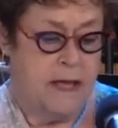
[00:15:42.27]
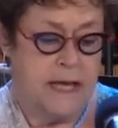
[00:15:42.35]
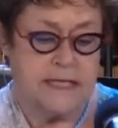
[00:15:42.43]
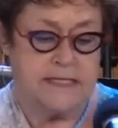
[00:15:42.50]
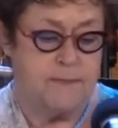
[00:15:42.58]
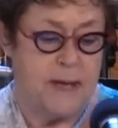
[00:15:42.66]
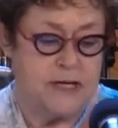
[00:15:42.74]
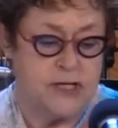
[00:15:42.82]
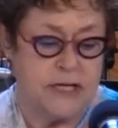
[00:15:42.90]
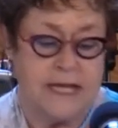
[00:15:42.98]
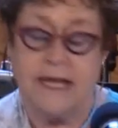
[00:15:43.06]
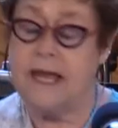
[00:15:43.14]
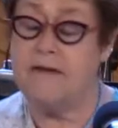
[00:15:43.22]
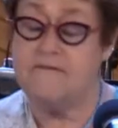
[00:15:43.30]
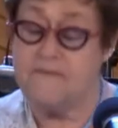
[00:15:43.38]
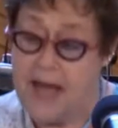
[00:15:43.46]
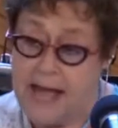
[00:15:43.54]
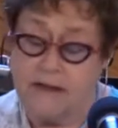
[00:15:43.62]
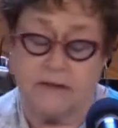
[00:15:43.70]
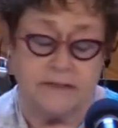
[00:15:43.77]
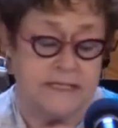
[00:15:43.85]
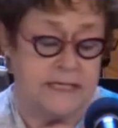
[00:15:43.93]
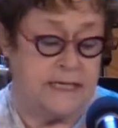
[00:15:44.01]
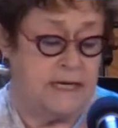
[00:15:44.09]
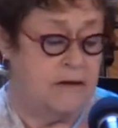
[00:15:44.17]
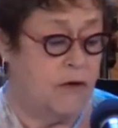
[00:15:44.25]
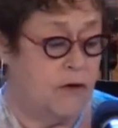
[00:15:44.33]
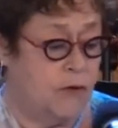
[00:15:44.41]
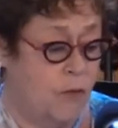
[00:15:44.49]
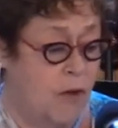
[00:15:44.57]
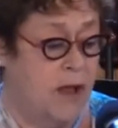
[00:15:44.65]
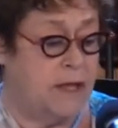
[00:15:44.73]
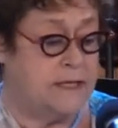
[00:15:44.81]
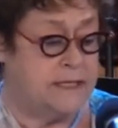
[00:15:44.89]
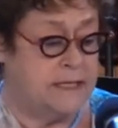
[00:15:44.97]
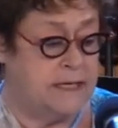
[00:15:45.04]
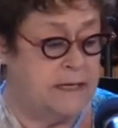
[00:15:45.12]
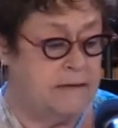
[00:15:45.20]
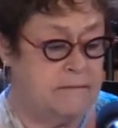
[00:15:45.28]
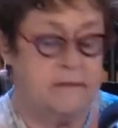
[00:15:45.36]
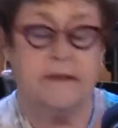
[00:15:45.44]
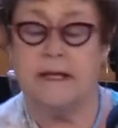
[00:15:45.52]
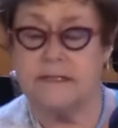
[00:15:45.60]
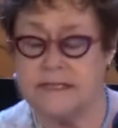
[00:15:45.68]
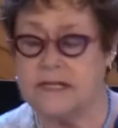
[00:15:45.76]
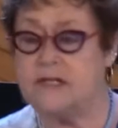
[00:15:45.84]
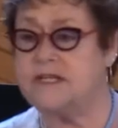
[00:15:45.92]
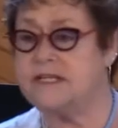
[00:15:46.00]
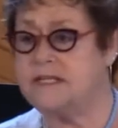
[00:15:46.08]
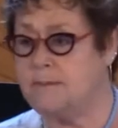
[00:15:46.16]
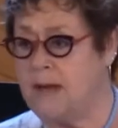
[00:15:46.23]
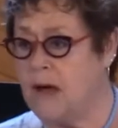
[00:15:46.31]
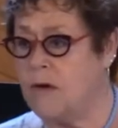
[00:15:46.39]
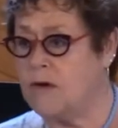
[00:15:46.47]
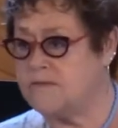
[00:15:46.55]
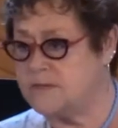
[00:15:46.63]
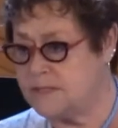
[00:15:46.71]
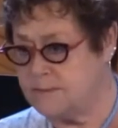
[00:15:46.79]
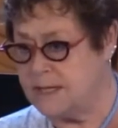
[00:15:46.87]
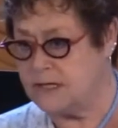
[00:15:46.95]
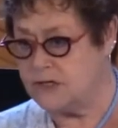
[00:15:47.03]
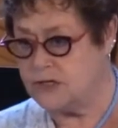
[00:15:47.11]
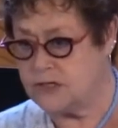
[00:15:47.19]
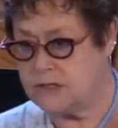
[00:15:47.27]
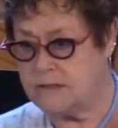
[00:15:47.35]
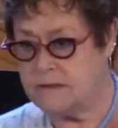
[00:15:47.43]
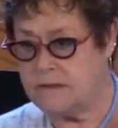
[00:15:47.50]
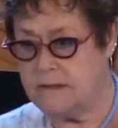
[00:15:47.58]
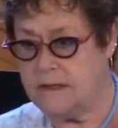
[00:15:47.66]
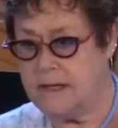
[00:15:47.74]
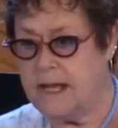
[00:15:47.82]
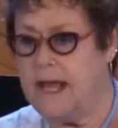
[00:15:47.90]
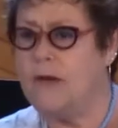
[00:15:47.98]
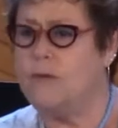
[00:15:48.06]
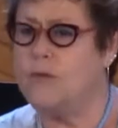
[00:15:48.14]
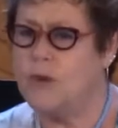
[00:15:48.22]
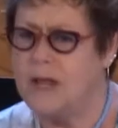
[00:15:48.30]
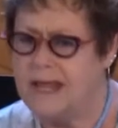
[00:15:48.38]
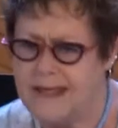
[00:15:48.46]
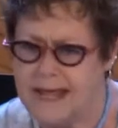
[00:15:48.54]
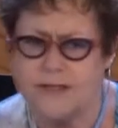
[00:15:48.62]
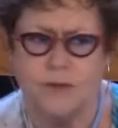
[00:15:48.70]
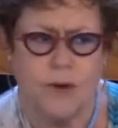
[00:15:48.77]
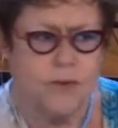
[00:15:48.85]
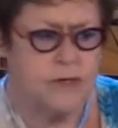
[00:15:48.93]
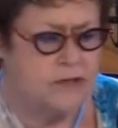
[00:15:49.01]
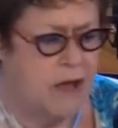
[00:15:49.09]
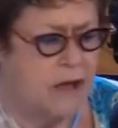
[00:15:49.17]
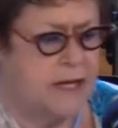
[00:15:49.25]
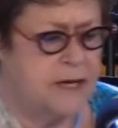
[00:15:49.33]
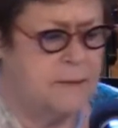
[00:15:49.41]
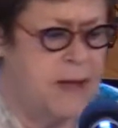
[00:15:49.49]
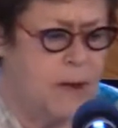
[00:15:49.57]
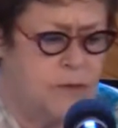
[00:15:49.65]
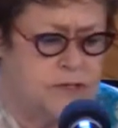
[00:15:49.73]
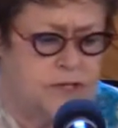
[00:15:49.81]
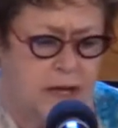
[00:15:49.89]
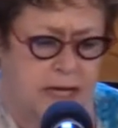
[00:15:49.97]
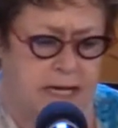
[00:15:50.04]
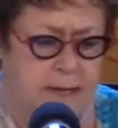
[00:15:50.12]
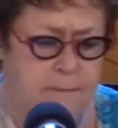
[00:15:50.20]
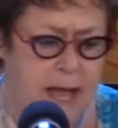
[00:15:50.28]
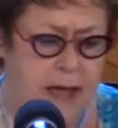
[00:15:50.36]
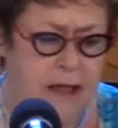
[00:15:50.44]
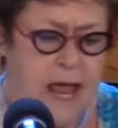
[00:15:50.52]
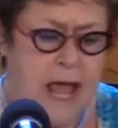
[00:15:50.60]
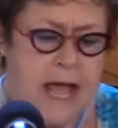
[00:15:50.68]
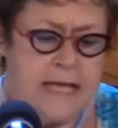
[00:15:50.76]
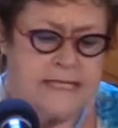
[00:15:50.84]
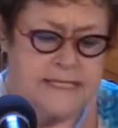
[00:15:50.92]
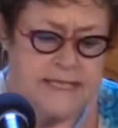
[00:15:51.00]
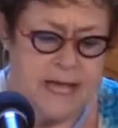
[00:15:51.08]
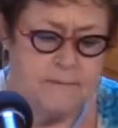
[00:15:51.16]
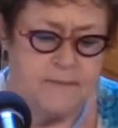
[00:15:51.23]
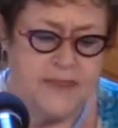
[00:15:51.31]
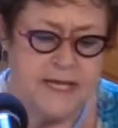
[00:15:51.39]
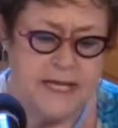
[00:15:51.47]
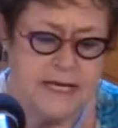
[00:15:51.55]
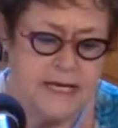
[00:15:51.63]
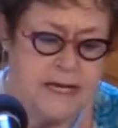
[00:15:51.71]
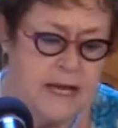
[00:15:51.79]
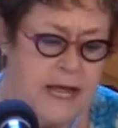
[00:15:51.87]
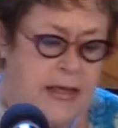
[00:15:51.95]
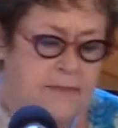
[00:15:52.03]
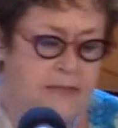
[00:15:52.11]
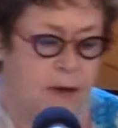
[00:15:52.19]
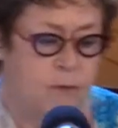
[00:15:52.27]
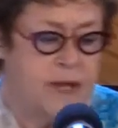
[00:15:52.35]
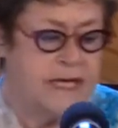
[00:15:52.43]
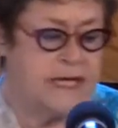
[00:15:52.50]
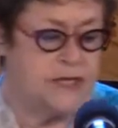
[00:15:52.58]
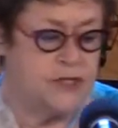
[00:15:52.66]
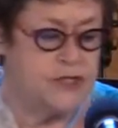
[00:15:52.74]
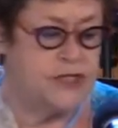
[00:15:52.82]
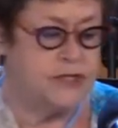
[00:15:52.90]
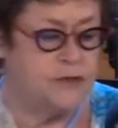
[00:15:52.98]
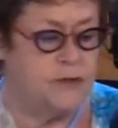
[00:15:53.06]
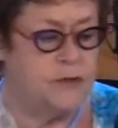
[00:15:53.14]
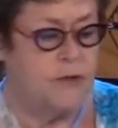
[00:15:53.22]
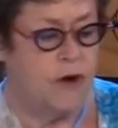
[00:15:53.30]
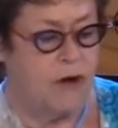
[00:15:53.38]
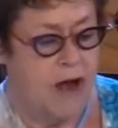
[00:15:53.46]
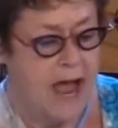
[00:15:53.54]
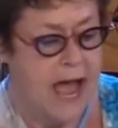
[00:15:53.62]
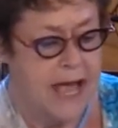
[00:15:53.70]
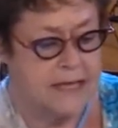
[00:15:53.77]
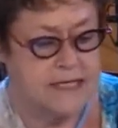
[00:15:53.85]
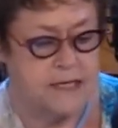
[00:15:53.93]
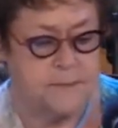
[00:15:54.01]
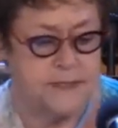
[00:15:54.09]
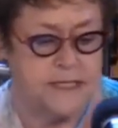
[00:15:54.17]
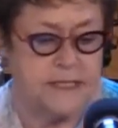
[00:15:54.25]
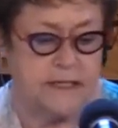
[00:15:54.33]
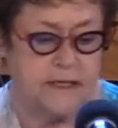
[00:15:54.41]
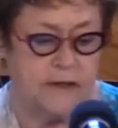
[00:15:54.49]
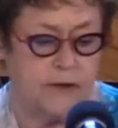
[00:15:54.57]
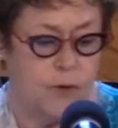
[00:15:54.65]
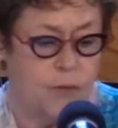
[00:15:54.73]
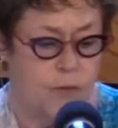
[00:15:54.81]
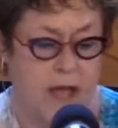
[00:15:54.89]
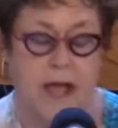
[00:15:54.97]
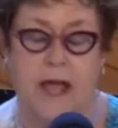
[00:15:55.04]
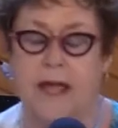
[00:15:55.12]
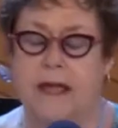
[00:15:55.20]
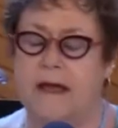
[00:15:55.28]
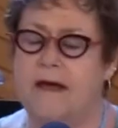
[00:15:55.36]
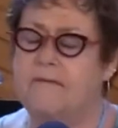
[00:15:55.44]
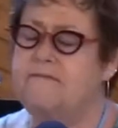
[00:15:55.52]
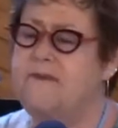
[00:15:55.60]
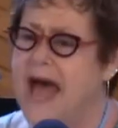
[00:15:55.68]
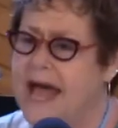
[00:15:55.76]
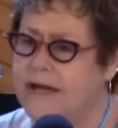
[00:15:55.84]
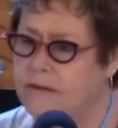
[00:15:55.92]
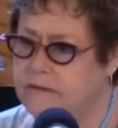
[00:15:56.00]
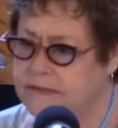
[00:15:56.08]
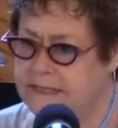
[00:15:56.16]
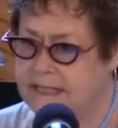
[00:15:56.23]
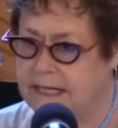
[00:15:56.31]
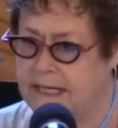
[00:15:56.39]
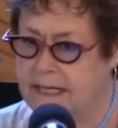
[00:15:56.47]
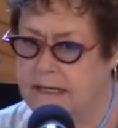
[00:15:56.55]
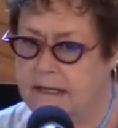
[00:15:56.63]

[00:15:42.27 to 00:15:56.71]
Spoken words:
especially a faculty or quality such as the power of speech. And really that's what we're talking about. We're talking about something that we can do or act in a particular way, a faculty.